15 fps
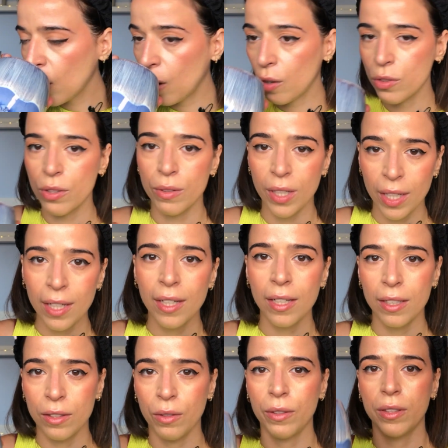Also,
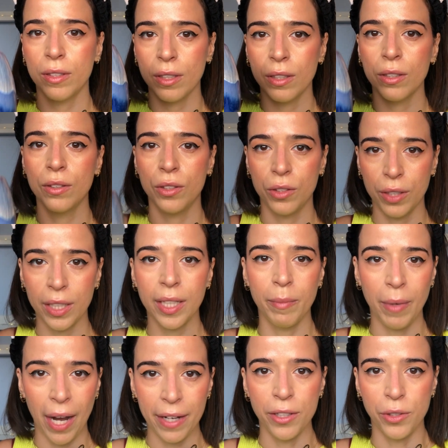it's always good to keep
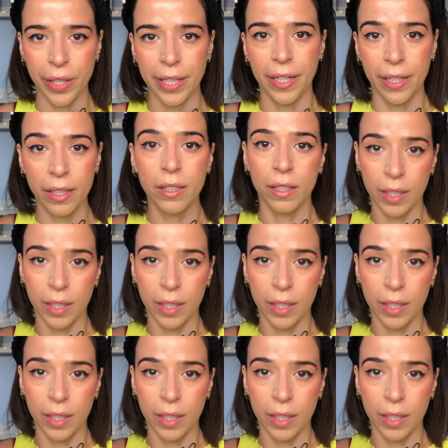hydrated.